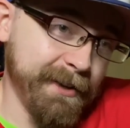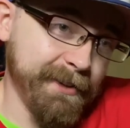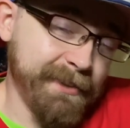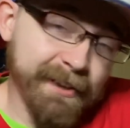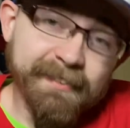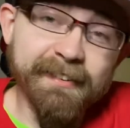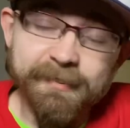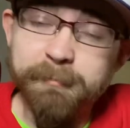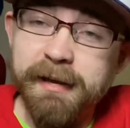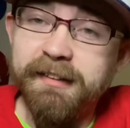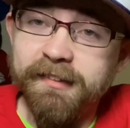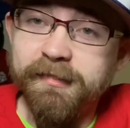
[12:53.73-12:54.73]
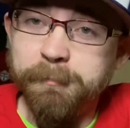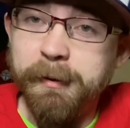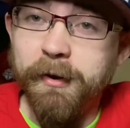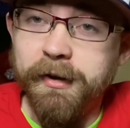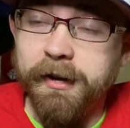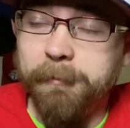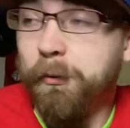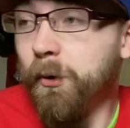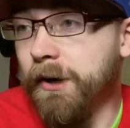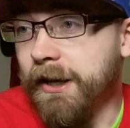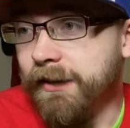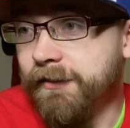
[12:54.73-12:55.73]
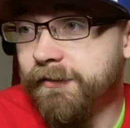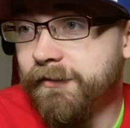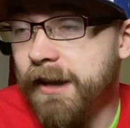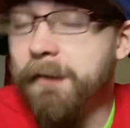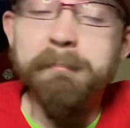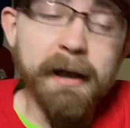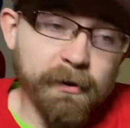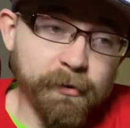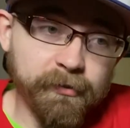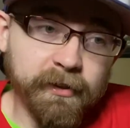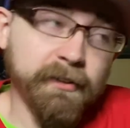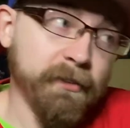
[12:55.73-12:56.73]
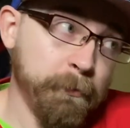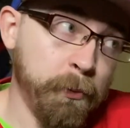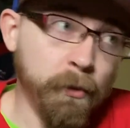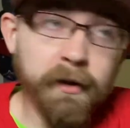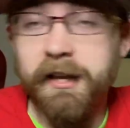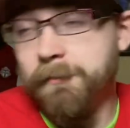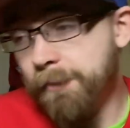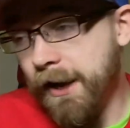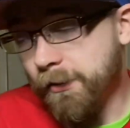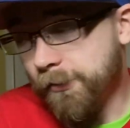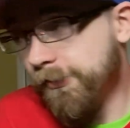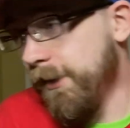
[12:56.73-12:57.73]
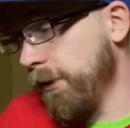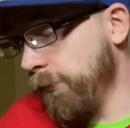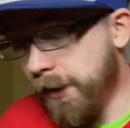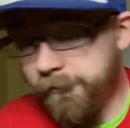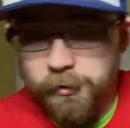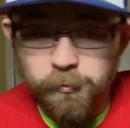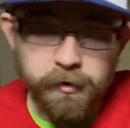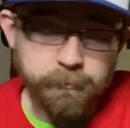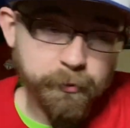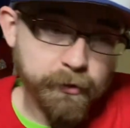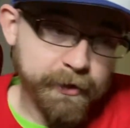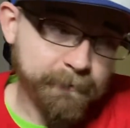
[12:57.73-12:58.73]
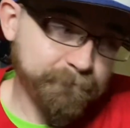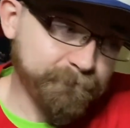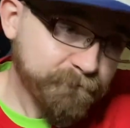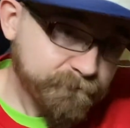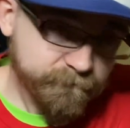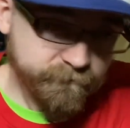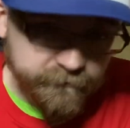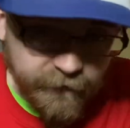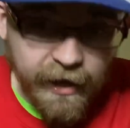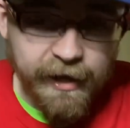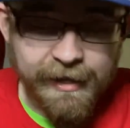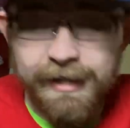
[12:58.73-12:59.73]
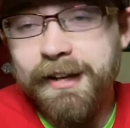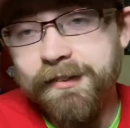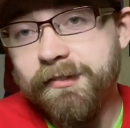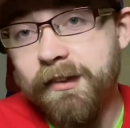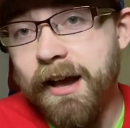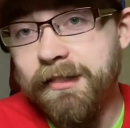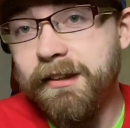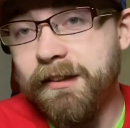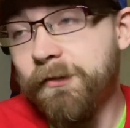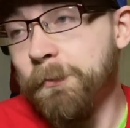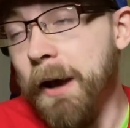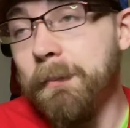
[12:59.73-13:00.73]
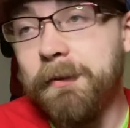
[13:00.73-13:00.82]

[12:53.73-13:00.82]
This is a bit disappointing, embarrassing, whatever you want to put it. It is. I think this might